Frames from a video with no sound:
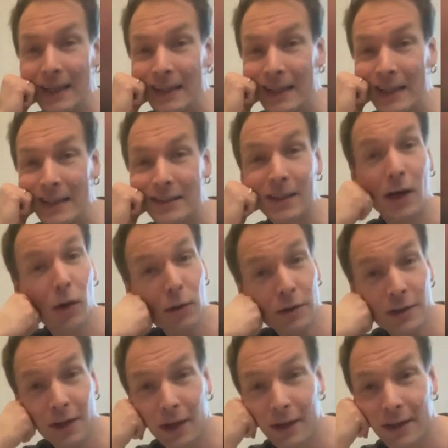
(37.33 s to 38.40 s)
least
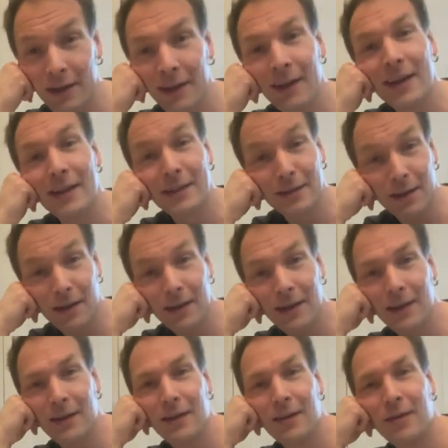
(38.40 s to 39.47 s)
outside
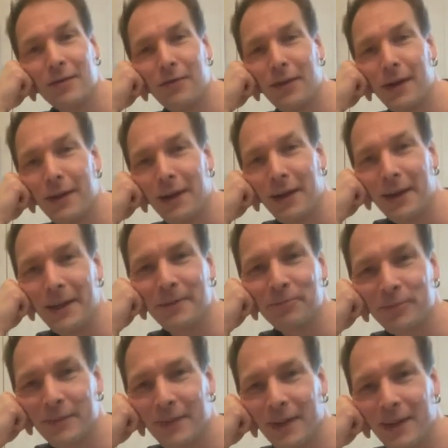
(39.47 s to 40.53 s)
sunny finally,
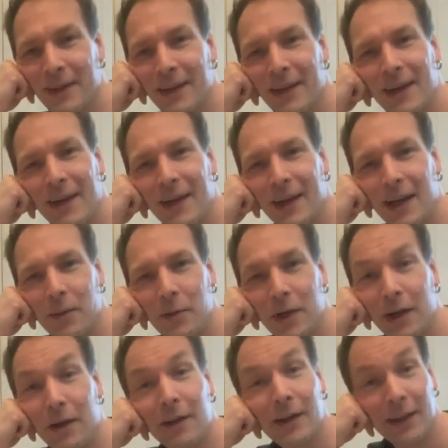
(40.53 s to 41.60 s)
and I'm
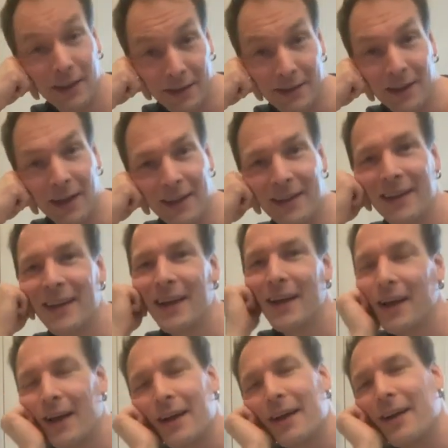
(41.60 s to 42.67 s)
here inside
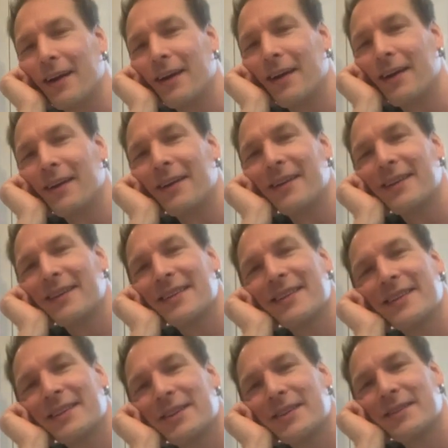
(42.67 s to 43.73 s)
to
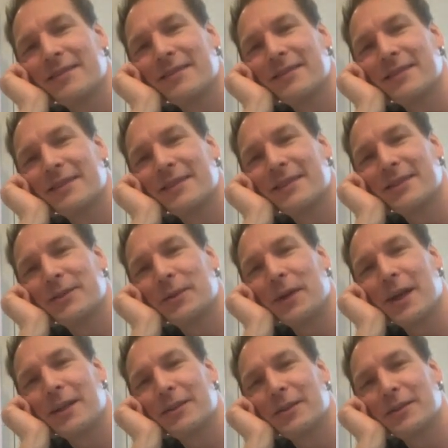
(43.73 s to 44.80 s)

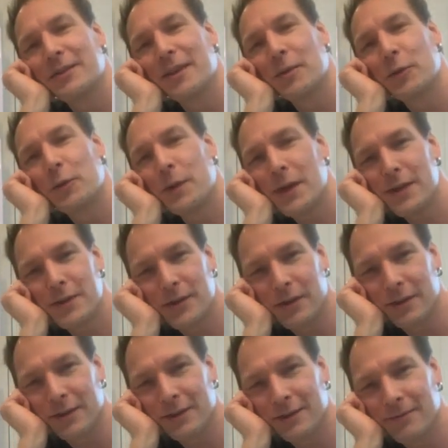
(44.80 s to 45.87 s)
answer some
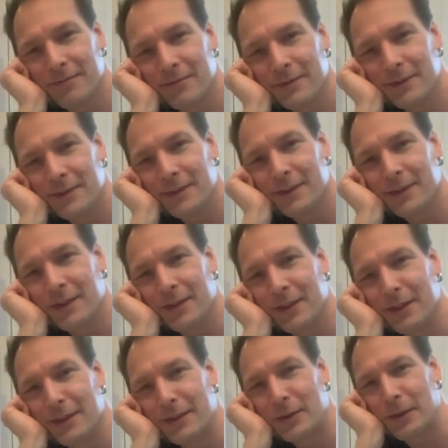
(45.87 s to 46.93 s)
questions because
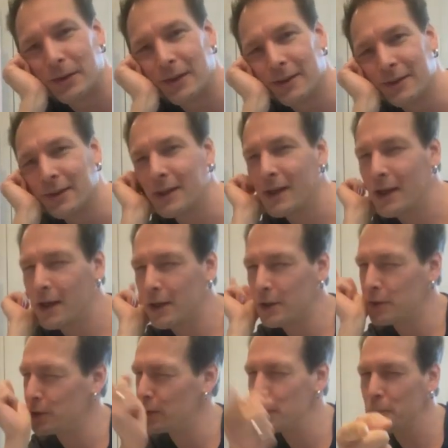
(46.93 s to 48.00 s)
it's called
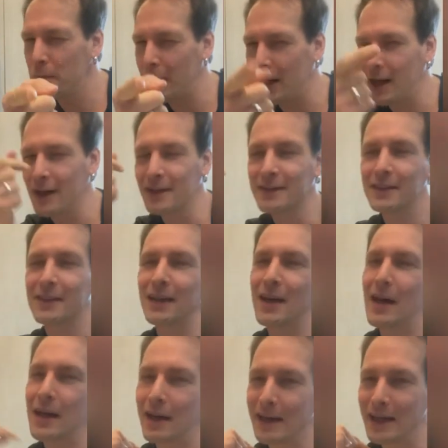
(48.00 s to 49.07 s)
You Ask,
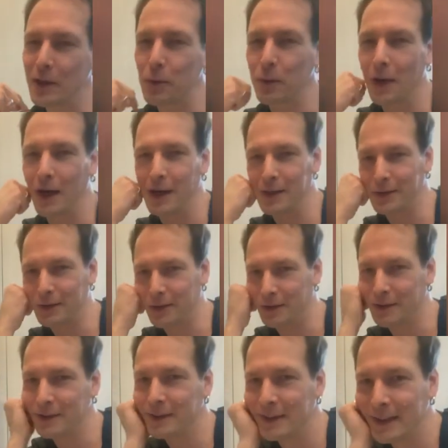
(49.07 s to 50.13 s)
Riku
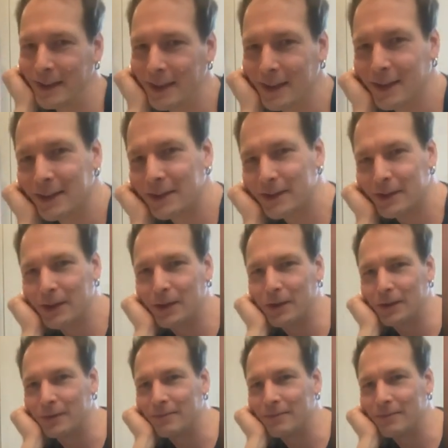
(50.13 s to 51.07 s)
Answers. So